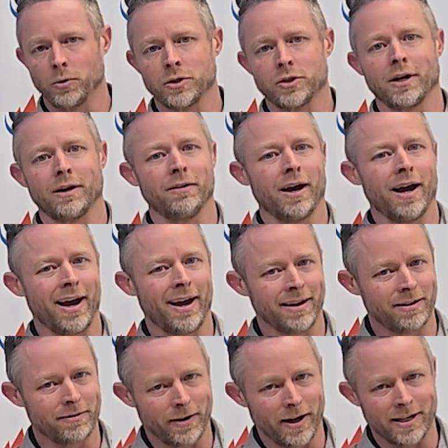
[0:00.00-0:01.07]
which I
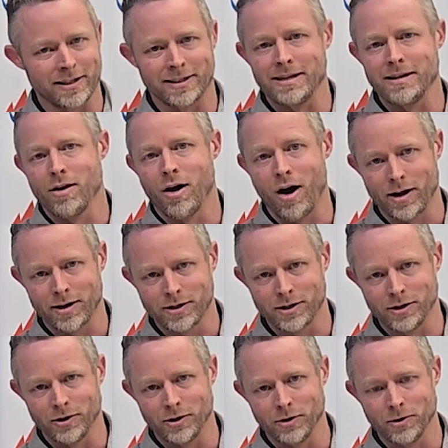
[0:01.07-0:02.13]
advise not to
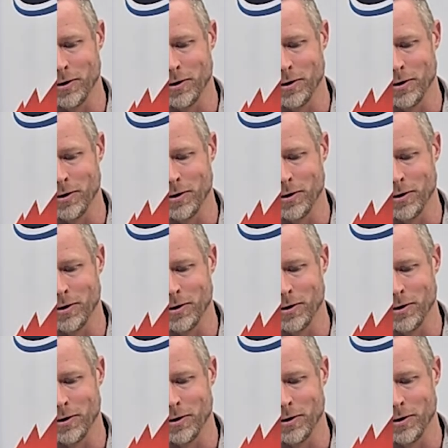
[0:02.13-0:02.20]
do.